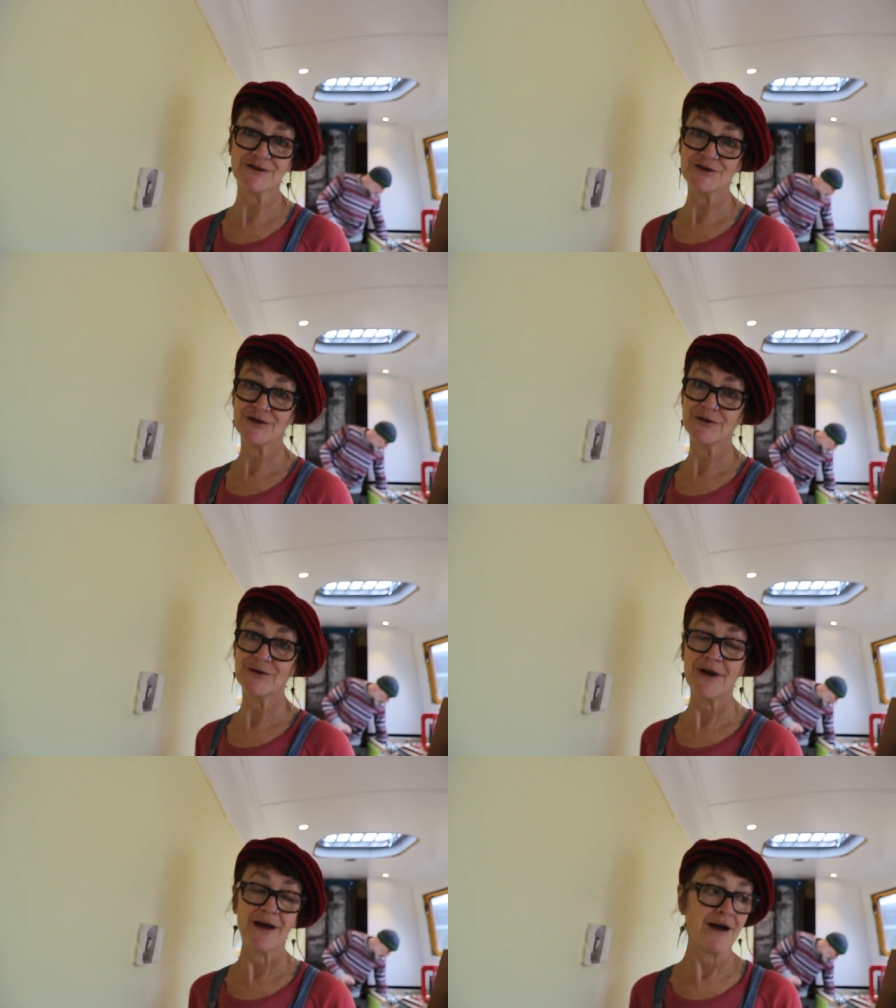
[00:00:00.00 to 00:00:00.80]
to
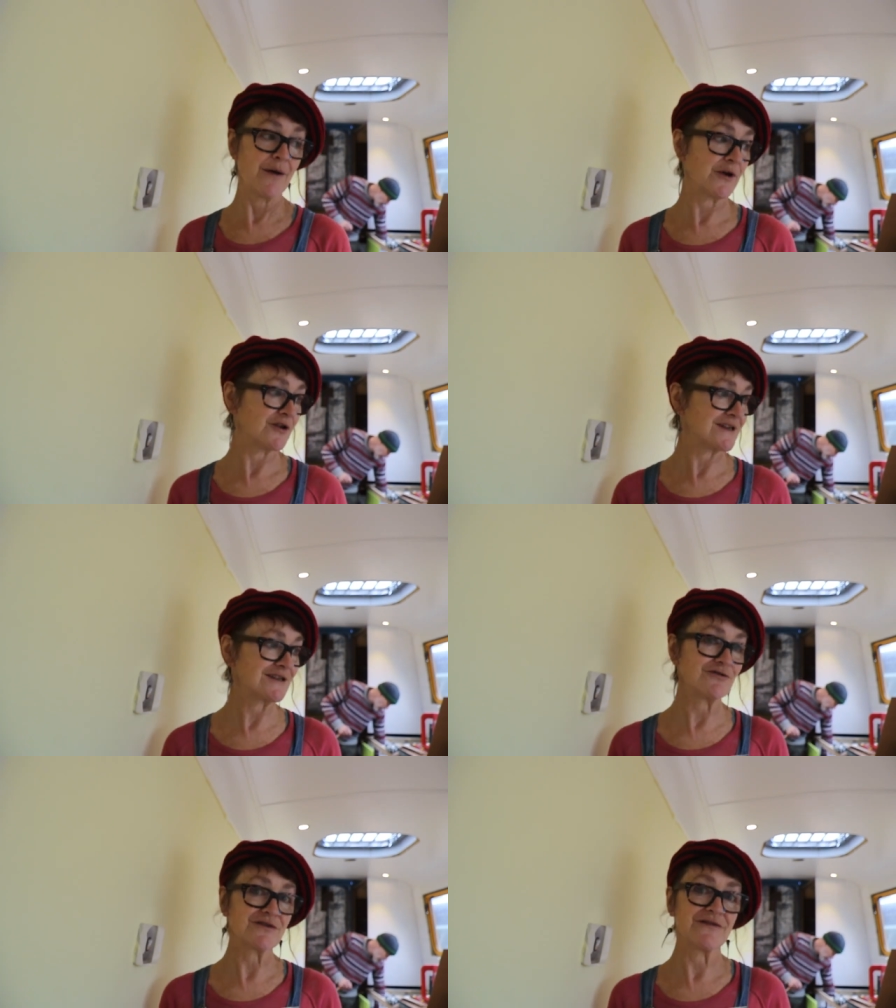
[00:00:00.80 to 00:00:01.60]
do because
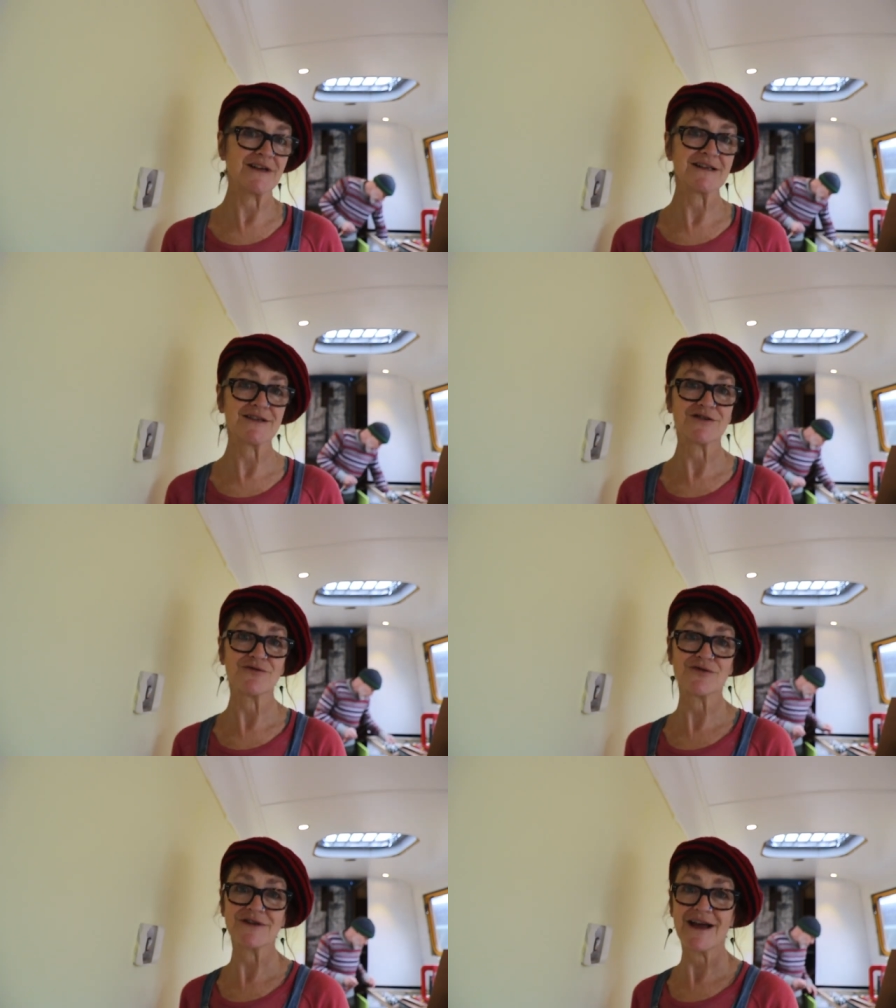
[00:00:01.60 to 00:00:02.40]
there's lots of things to
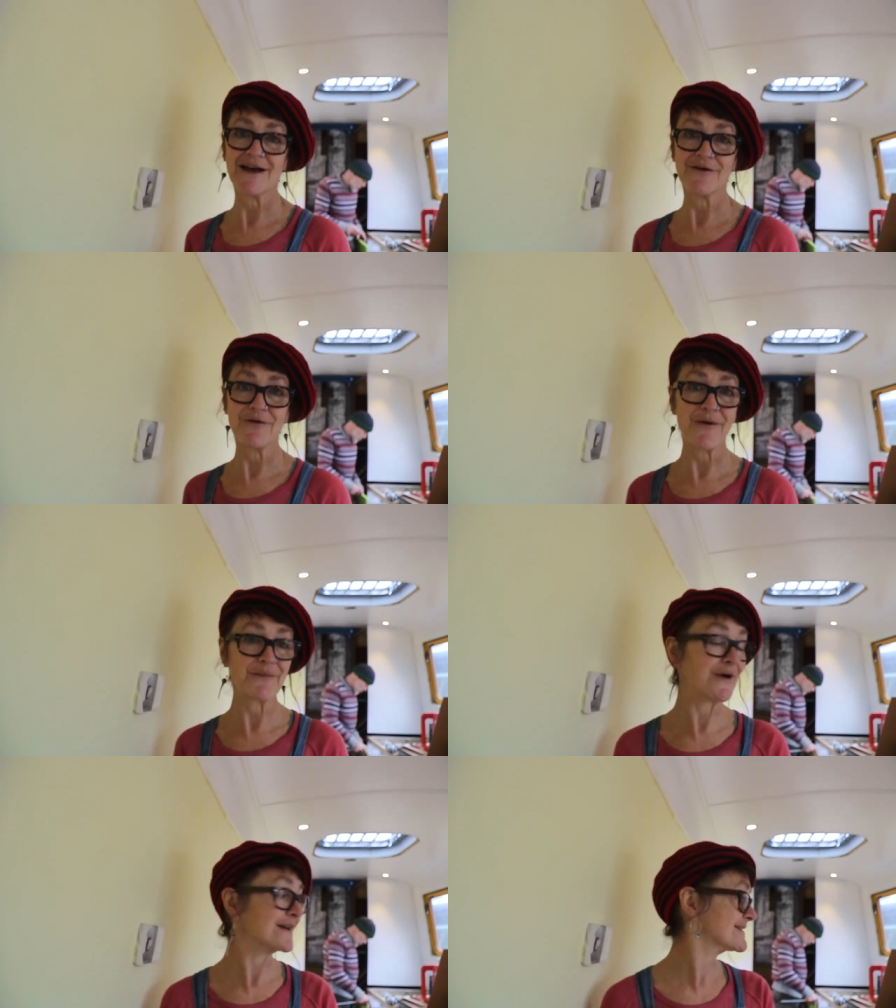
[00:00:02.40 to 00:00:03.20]
sort out,
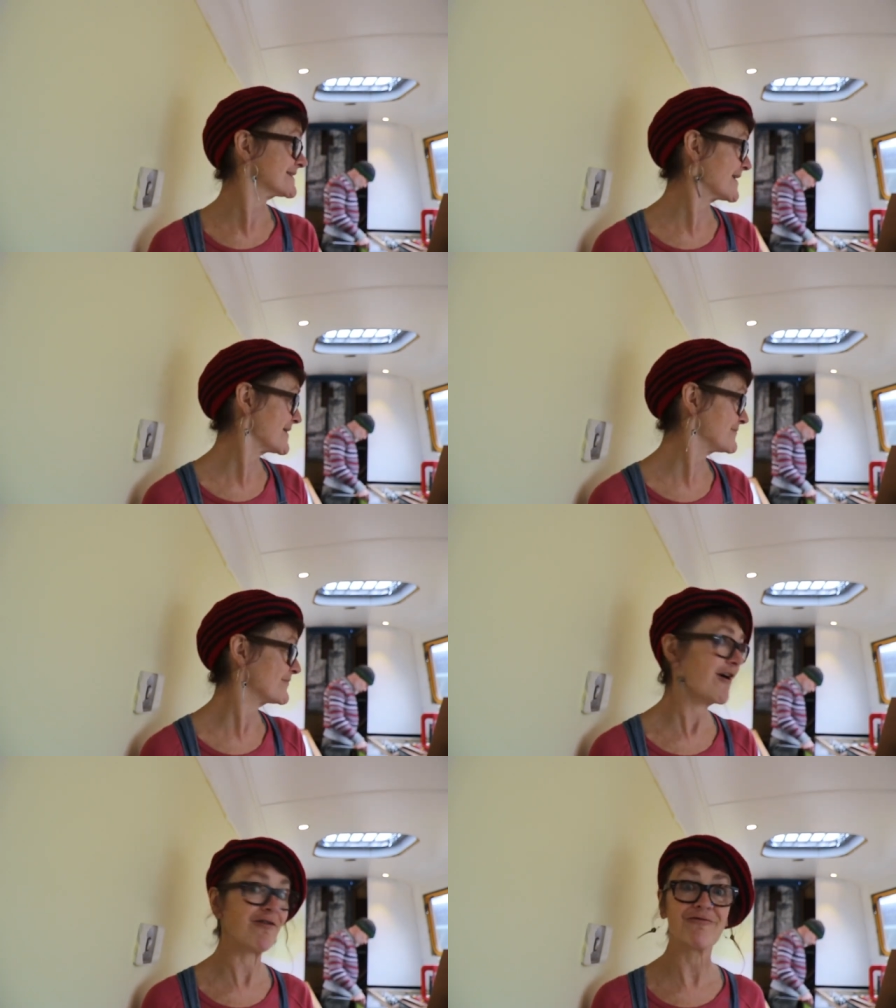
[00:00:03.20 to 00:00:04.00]
but
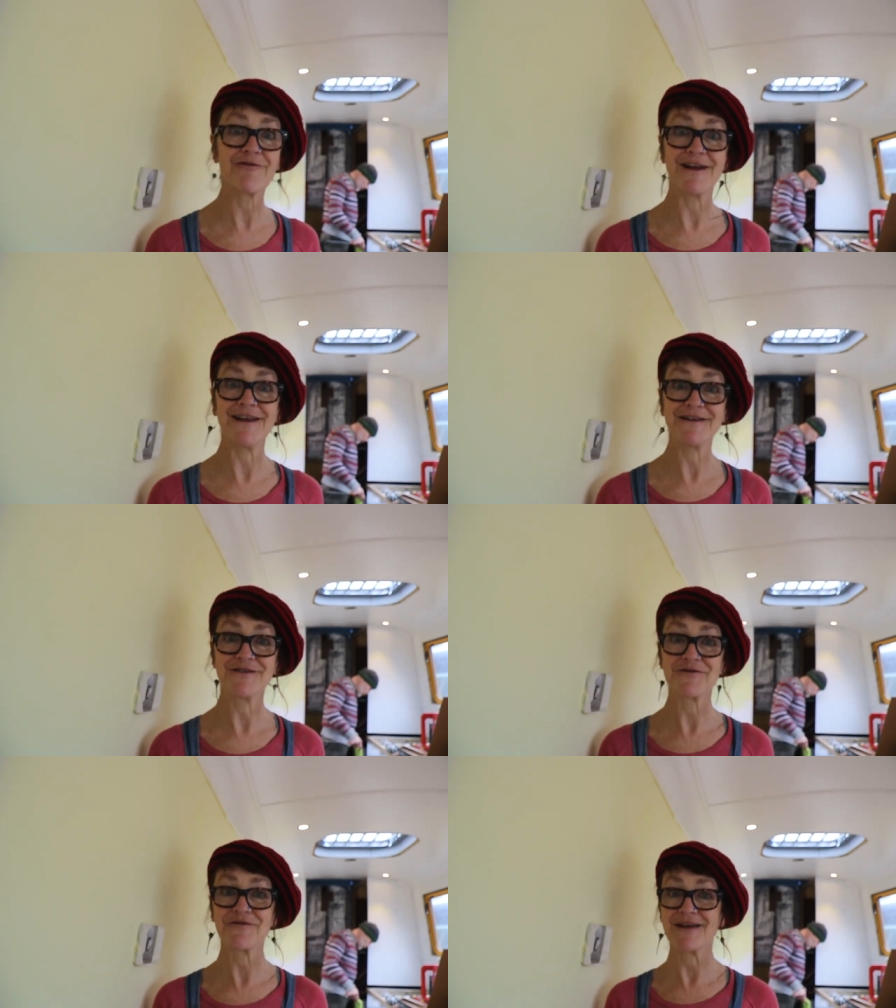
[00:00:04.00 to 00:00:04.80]
I'm really
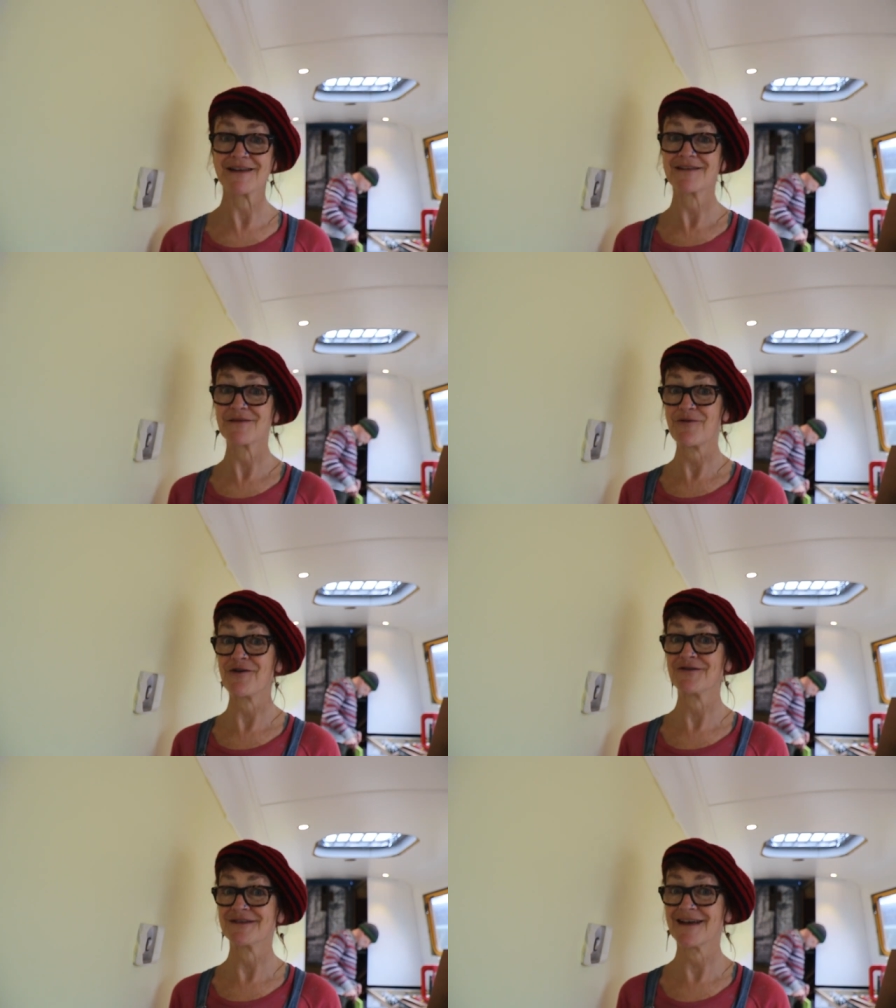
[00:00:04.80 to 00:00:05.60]
enjoying the
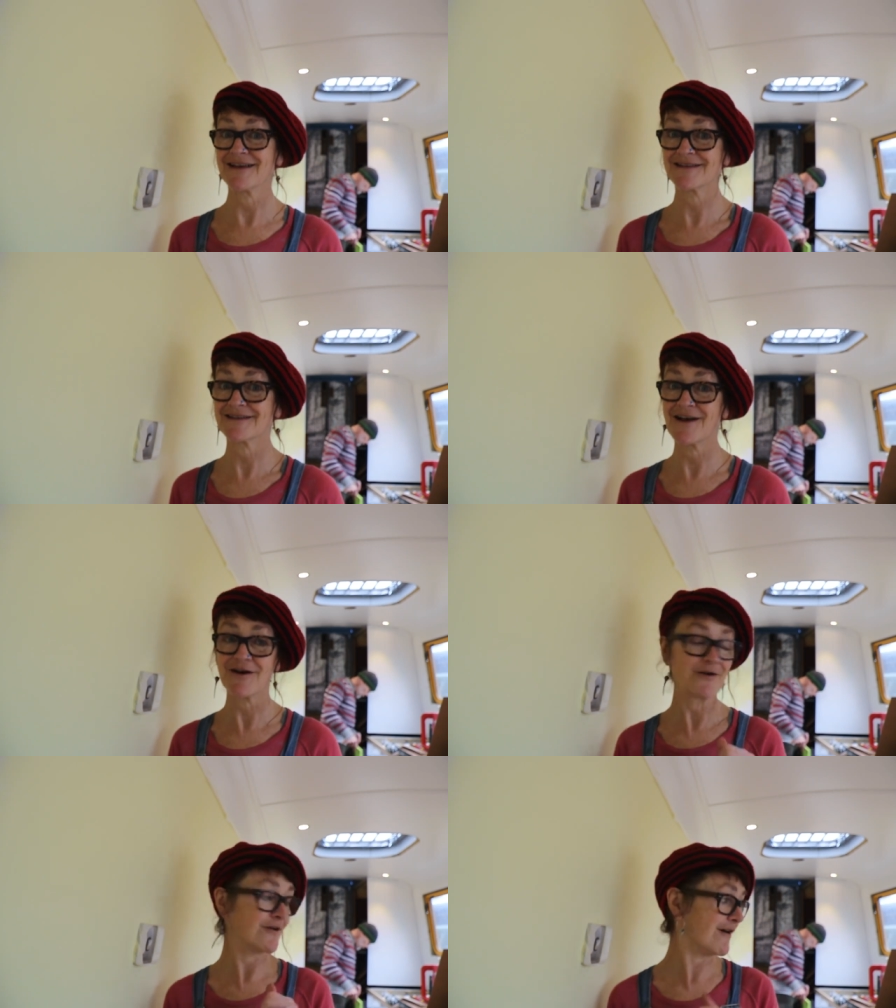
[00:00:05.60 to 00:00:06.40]
process,
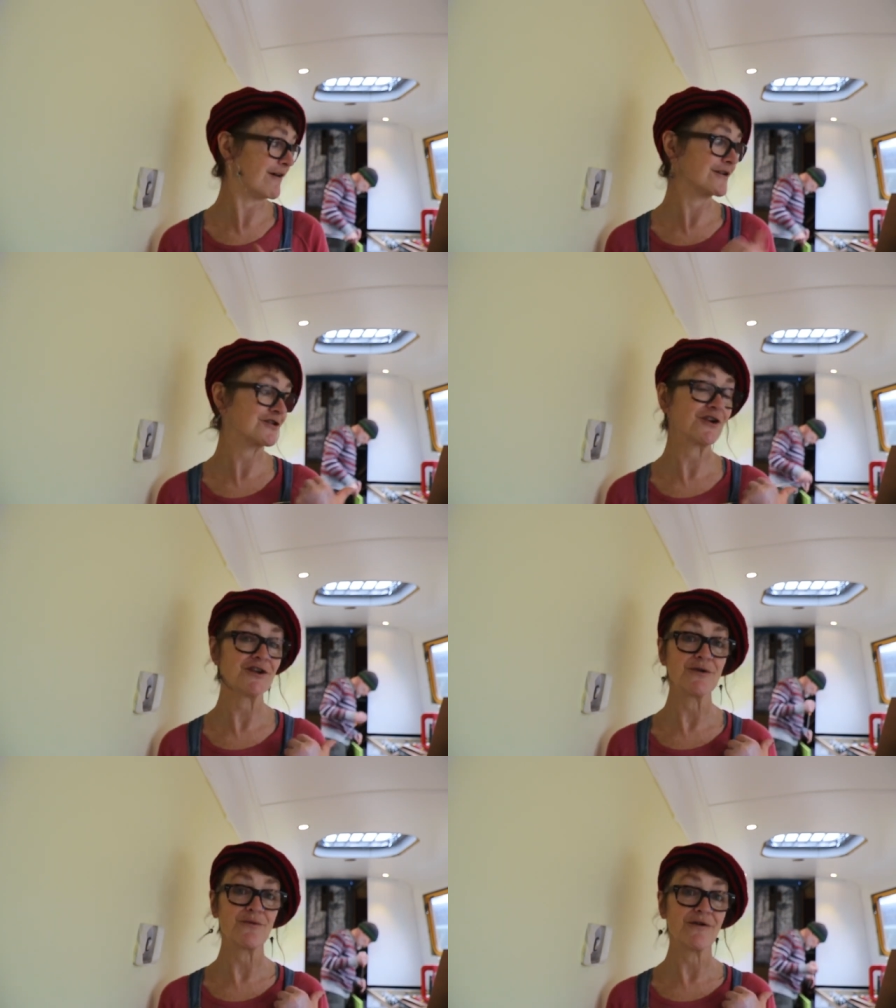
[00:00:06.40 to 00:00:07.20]
so I'll show
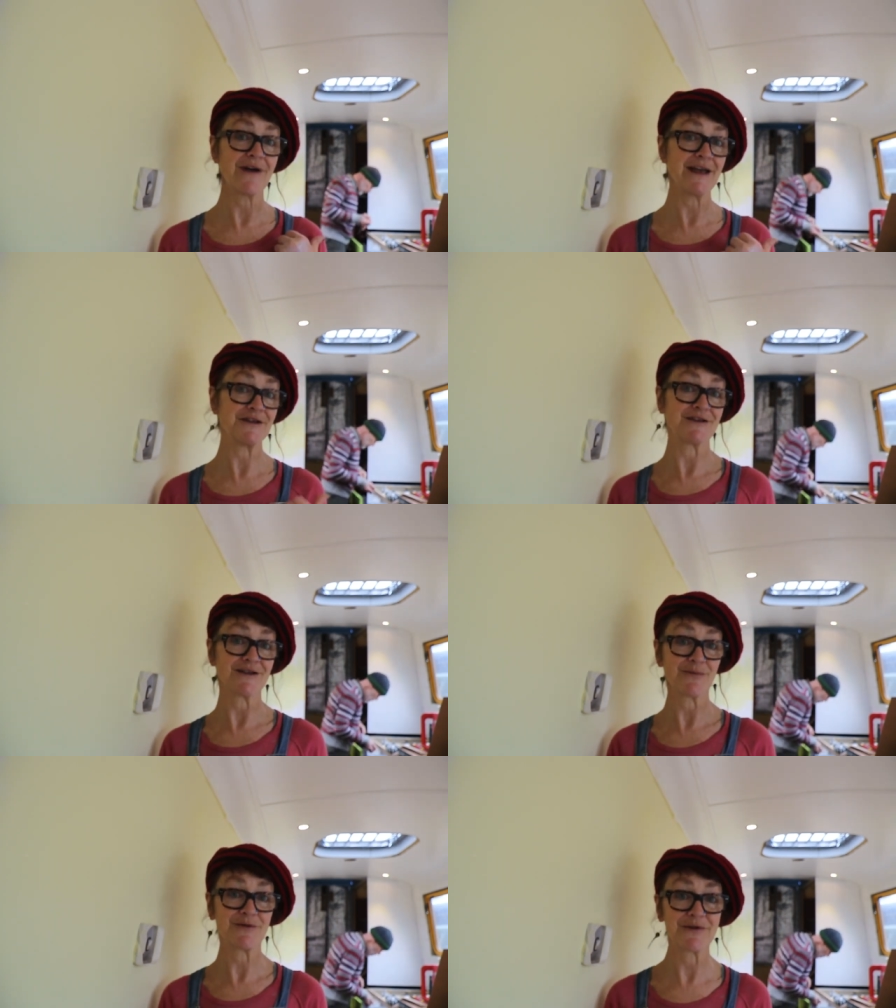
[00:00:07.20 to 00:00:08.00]
you what H is
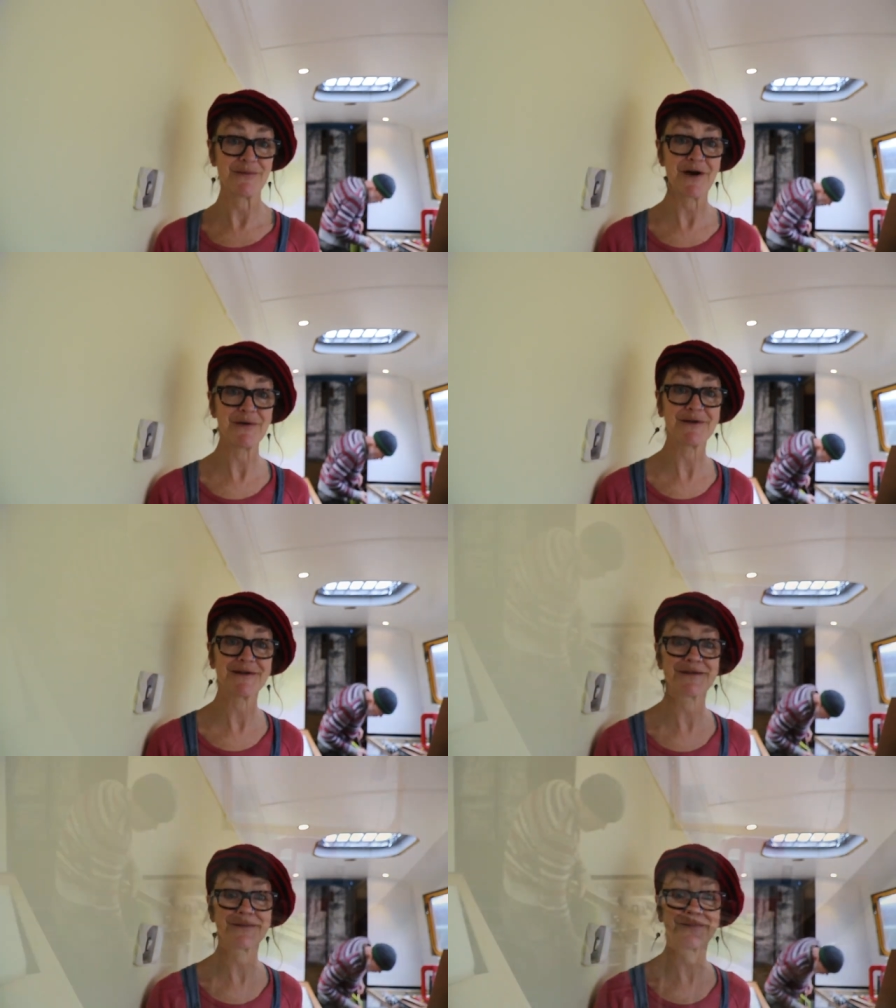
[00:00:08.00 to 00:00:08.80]
up to at the
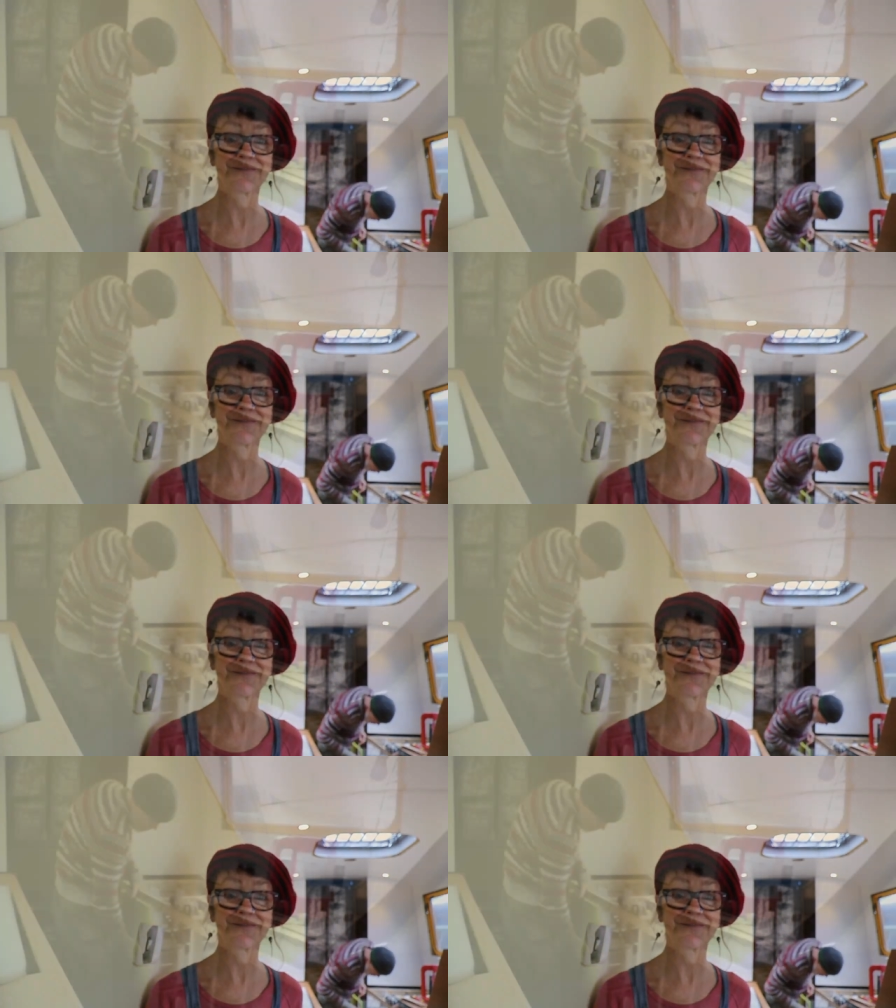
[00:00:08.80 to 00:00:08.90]
moment.